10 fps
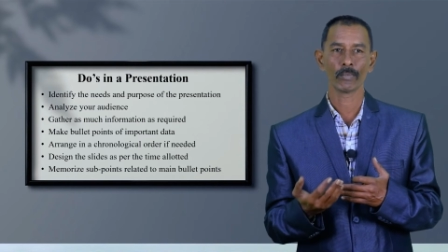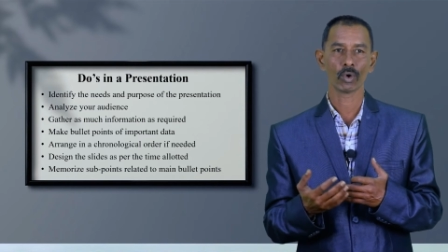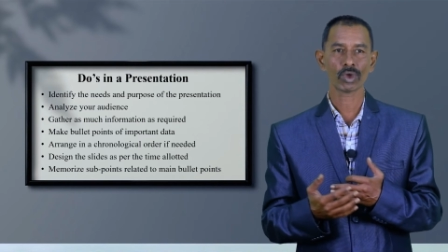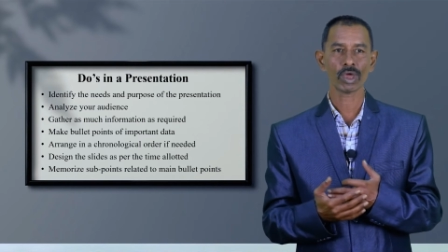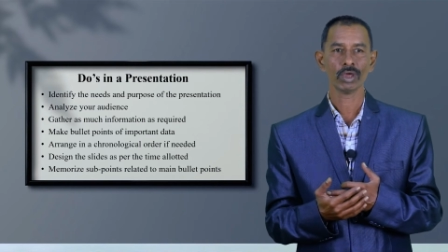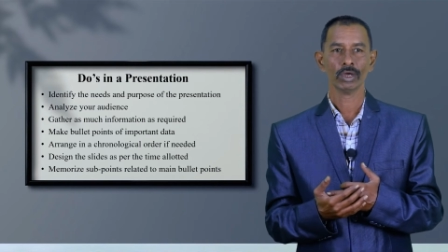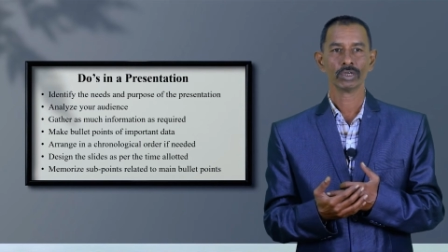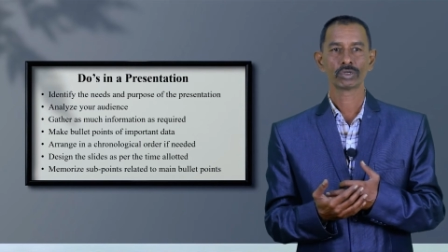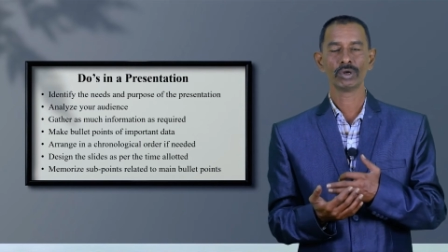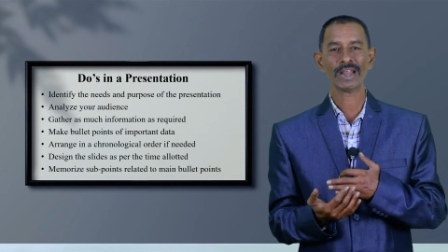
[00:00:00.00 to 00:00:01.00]
Okay,
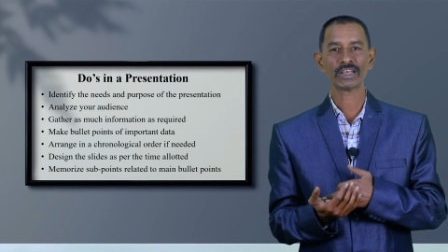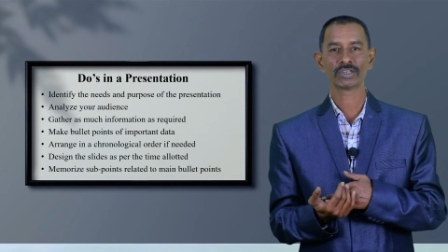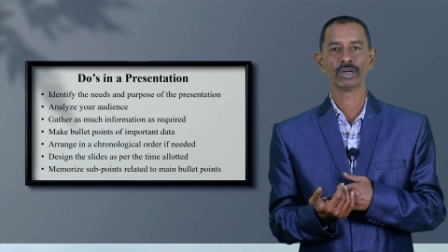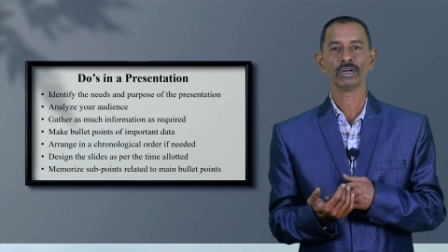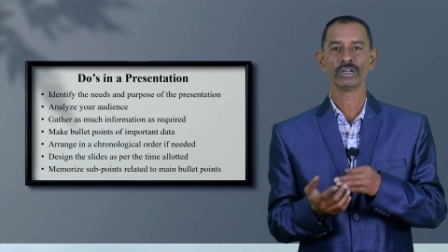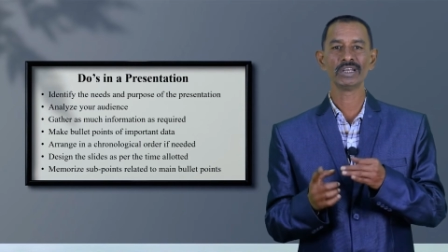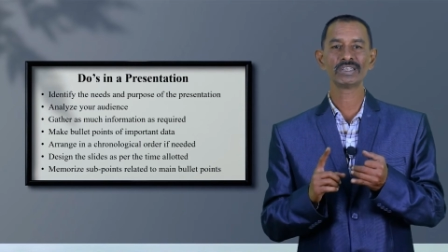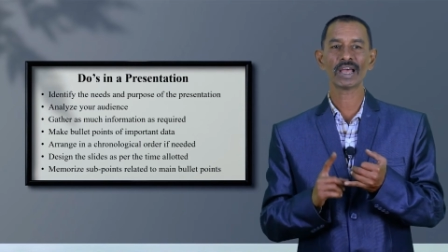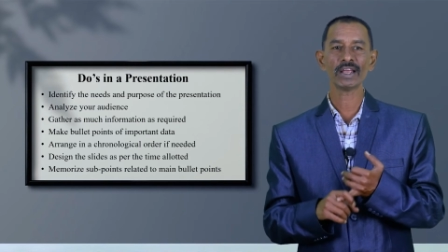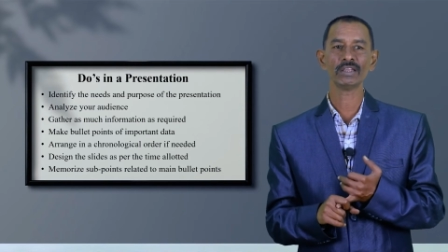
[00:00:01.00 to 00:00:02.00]
so next
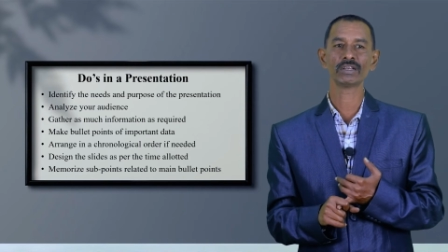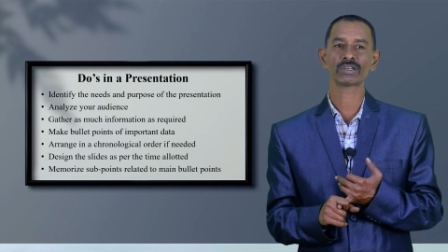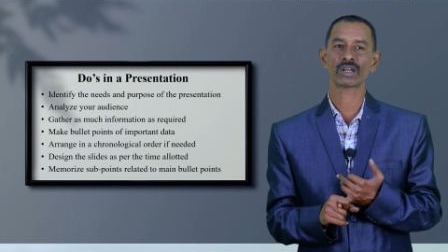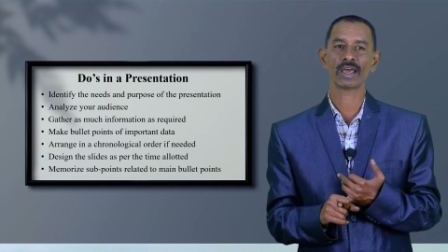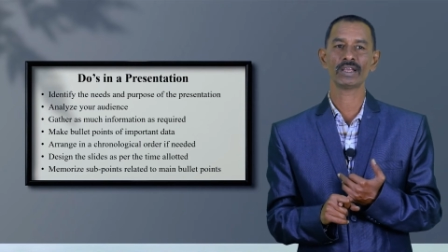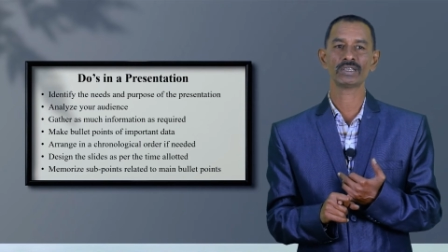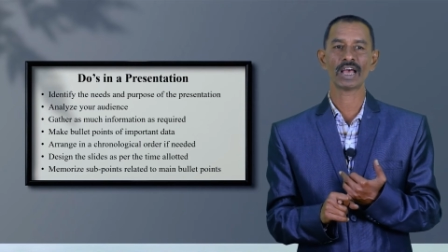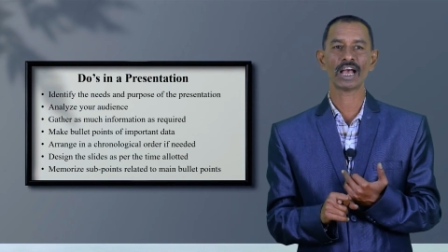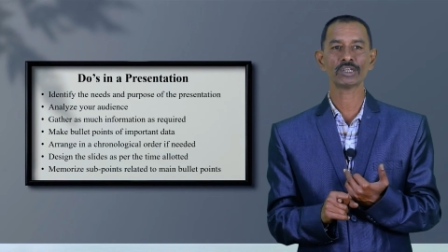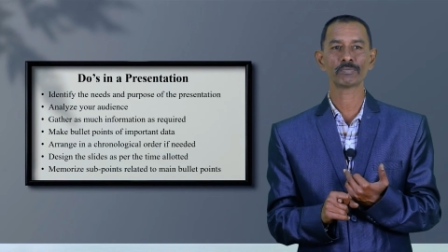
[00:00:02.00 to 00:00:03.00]
design the slides
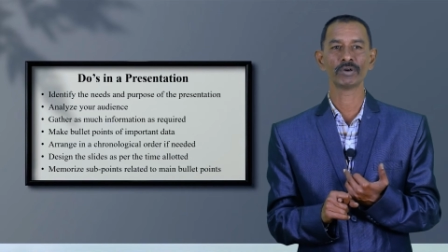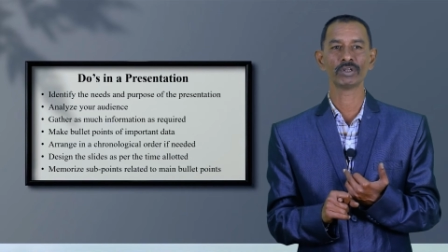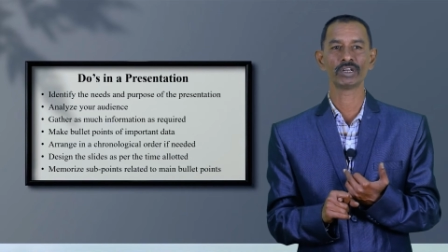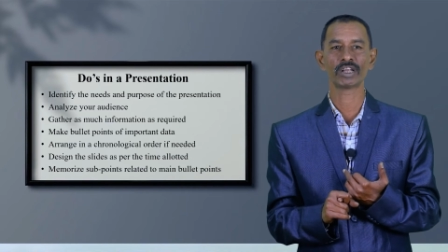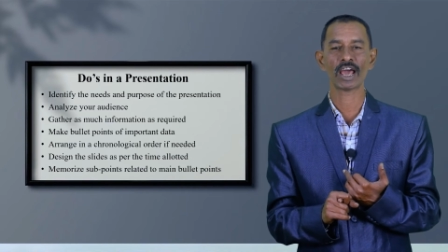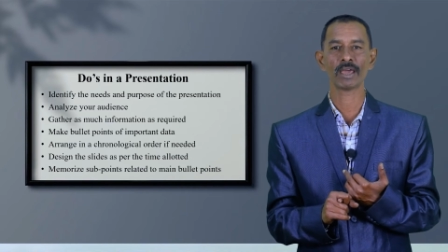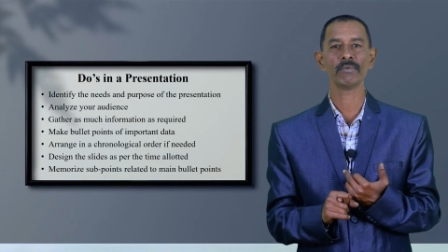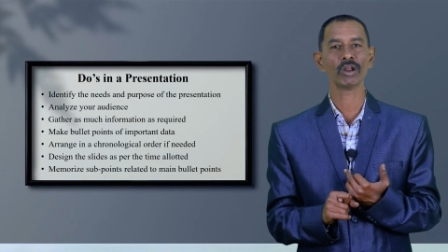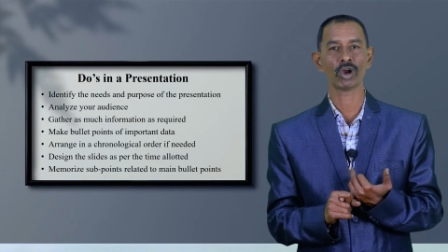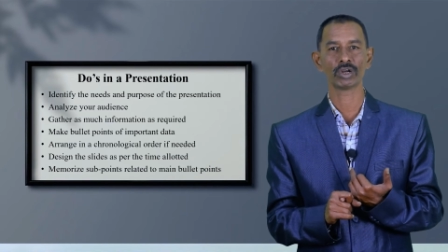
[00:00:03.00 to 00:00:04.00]
as per the
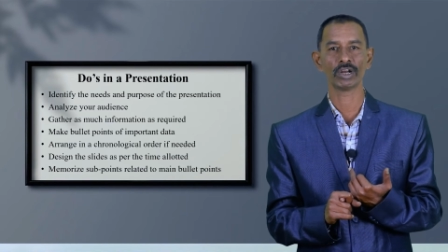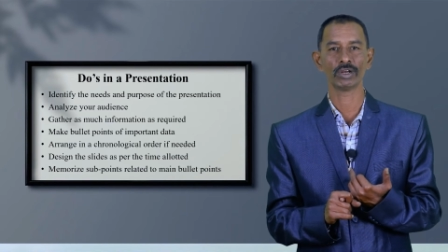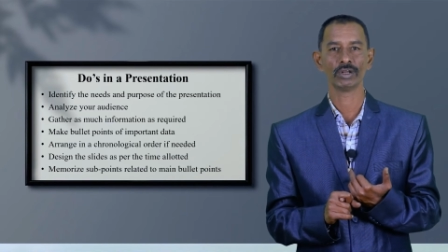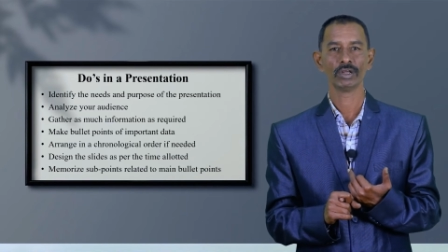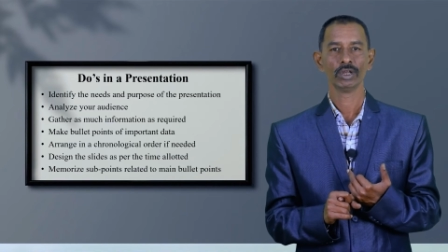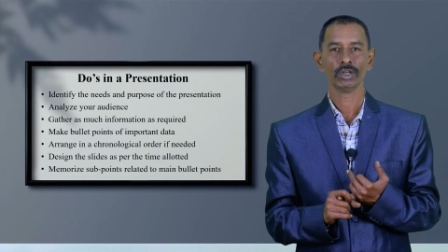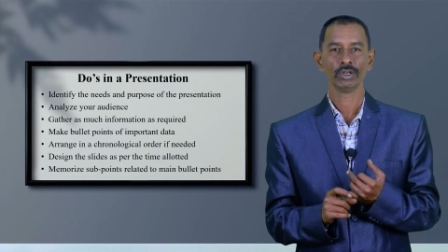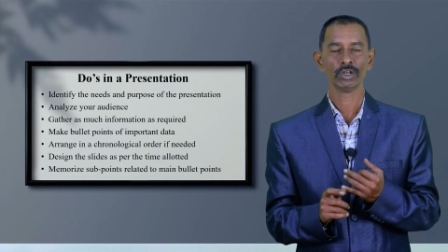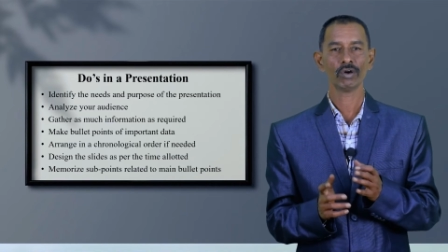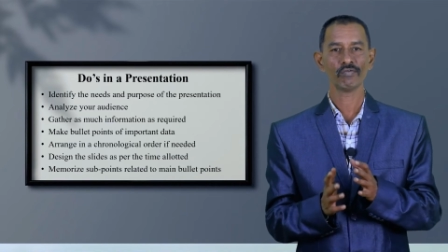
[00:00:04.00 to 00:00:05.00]
time allotted.
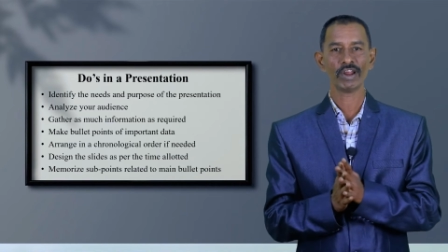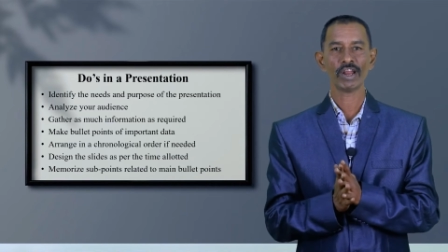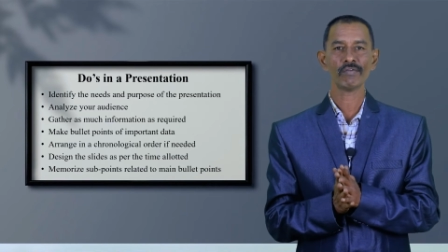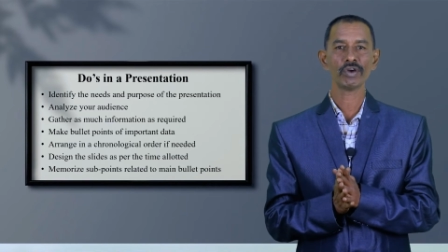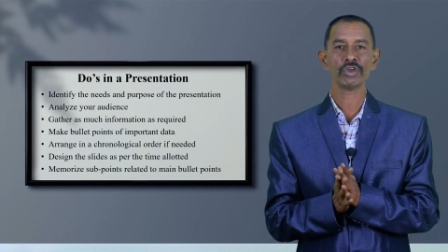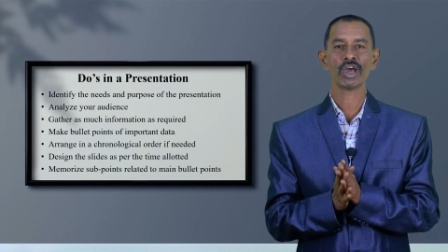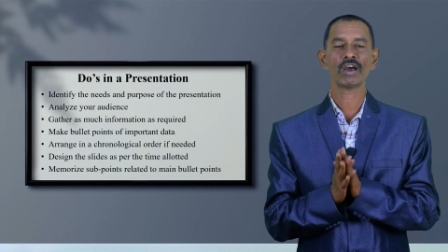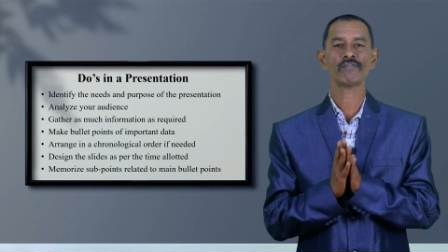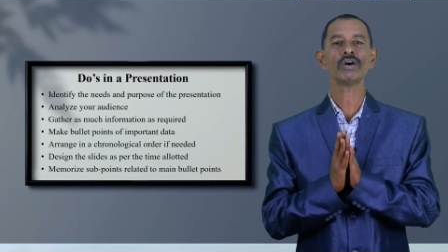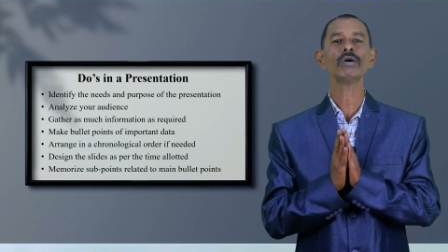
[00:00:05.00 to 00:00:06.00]
Now, whenever you have